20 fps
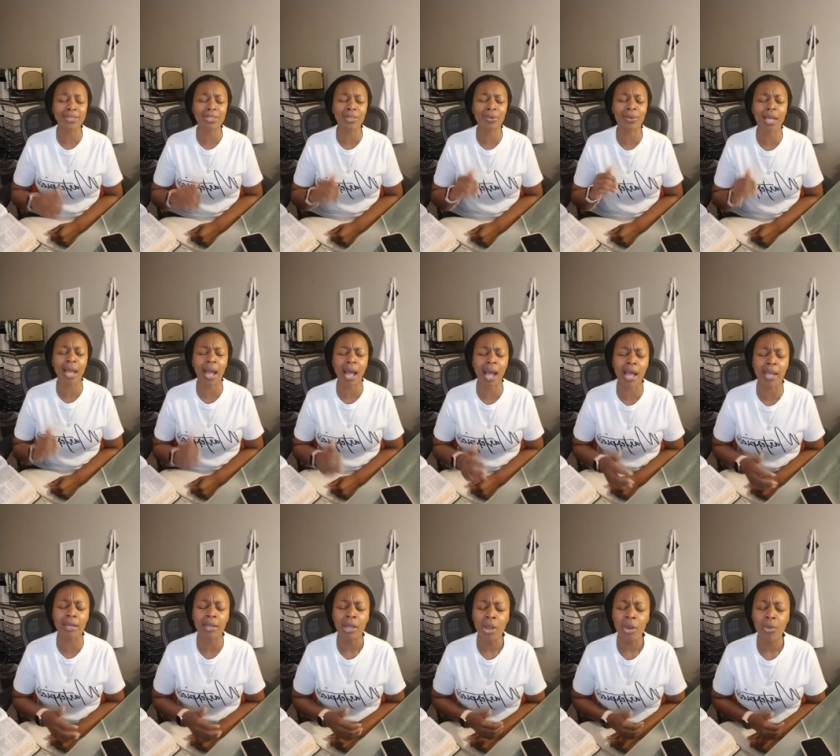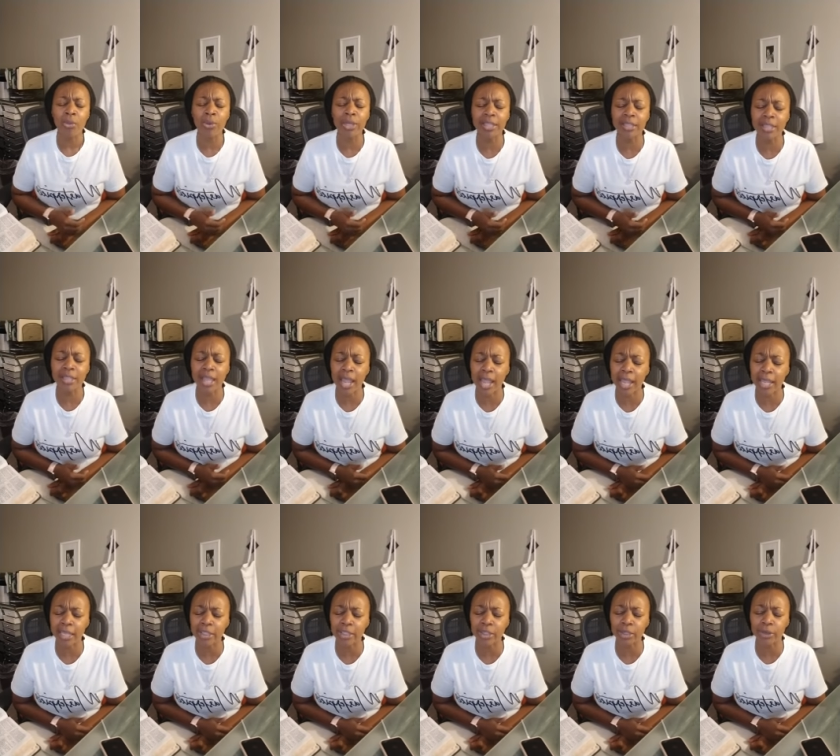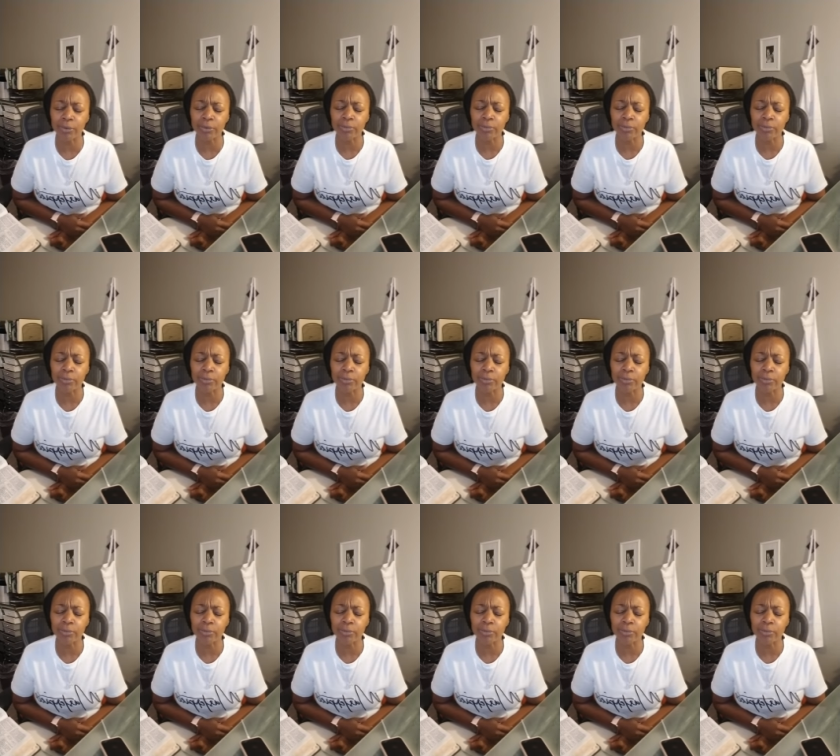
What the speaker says: So God, we thank you